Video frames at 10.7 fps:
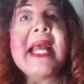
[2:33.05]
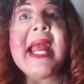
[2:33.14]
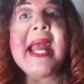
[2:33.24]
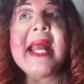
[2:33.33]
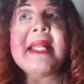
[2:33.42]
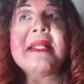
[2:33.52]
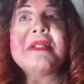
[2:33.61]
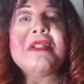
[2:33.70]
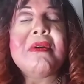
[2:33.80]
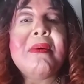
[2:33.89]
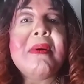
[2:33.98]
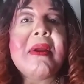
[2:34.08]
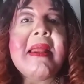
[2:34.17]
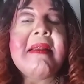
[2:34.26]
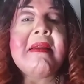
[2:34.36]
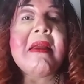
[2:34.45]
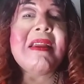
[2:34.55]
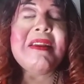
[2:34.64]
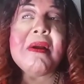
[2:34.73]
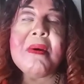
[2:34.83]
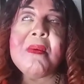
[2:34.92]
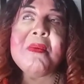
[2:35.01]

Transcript: And so it, you know,